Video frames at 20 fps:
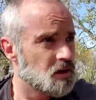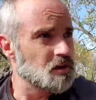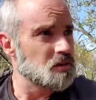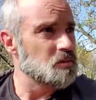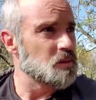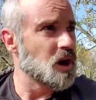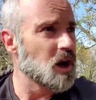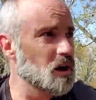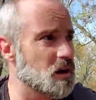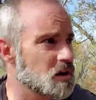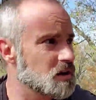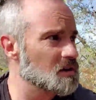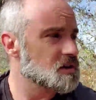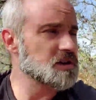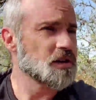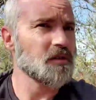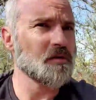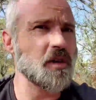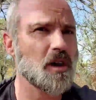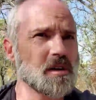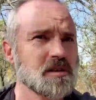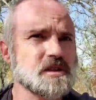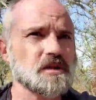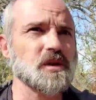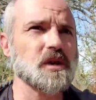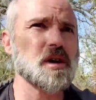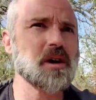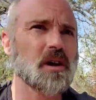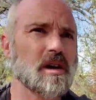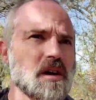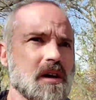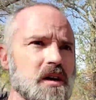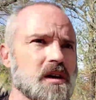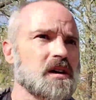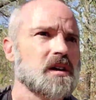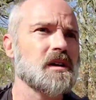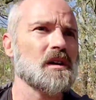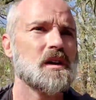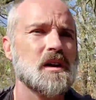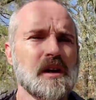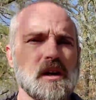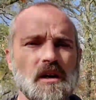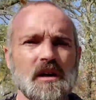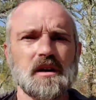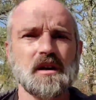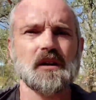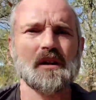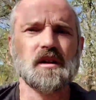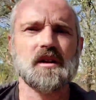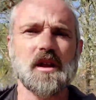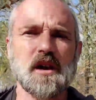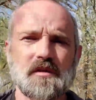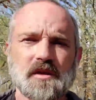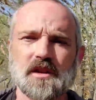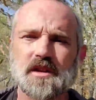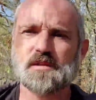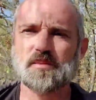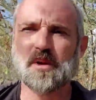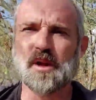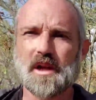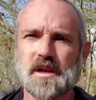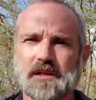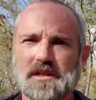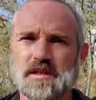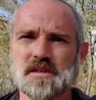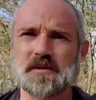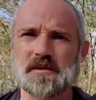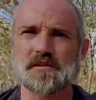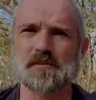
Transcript: But so far so good. Loving this place.